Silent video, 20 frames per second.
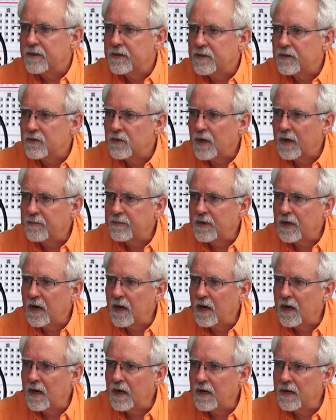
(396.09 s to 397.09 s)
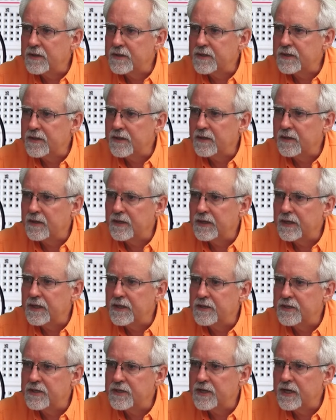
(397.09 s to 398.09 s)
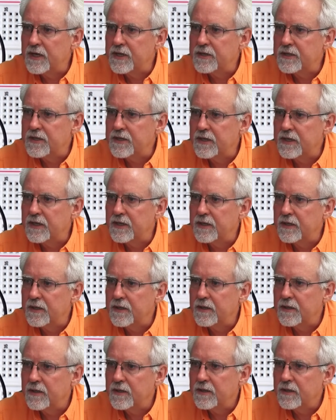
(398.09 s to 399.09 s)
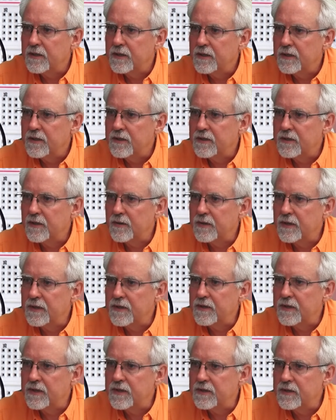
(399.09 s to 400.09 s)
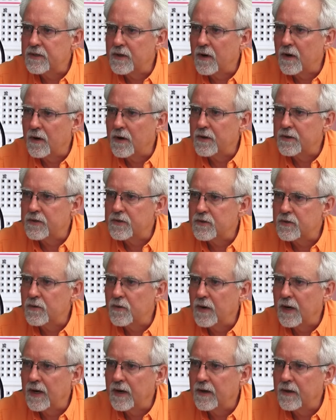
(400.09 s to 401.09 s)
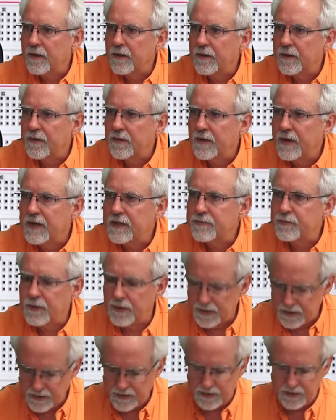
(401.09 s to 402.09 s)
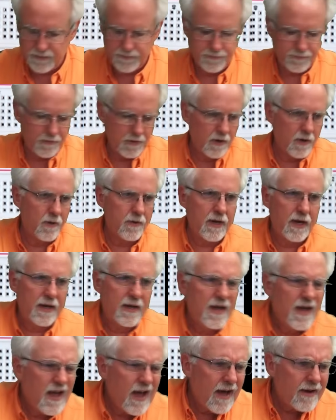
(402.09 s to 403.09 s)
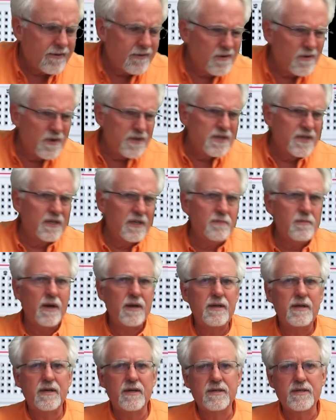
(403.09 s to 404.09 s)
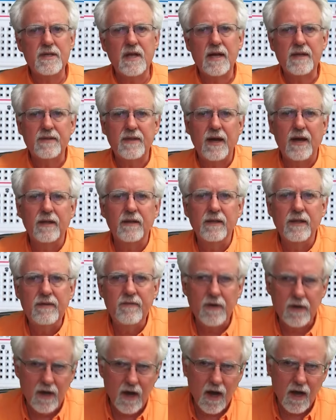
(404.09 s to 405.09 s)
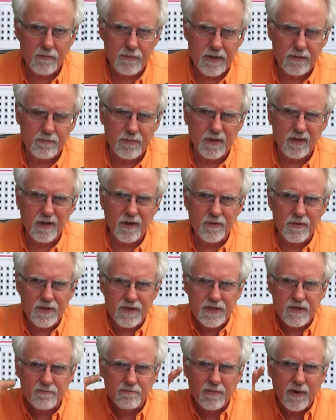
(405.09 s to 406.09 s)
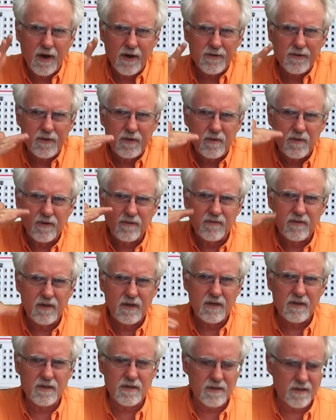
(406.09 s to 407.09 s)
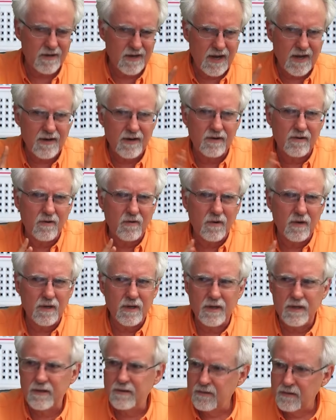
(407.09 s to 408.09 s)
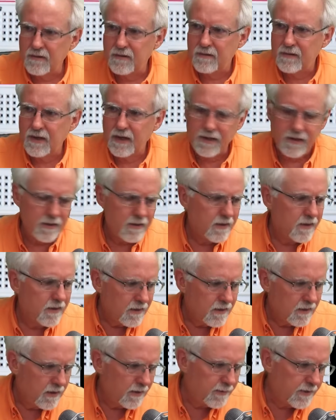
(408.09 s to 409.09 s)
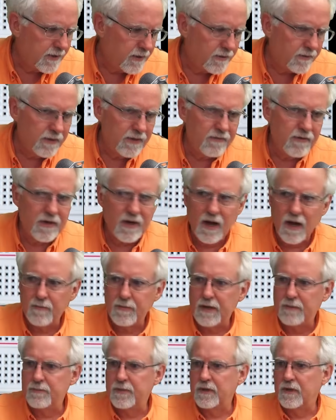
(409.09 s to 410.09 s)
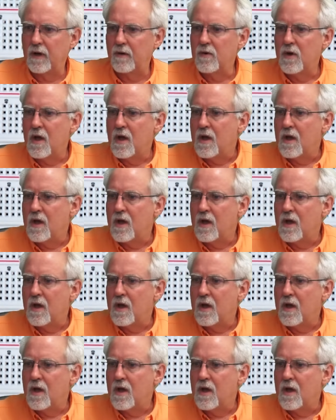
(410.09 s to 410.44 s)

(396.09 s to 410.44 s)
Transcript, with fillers: So I'm constantly adjusting so that things are square. That's pretty good. Okay, I don't know, is anybody else like that? Leave a comment below. Does it bother you if things are kind of crooked? Okay, let me know. Leave a comment below.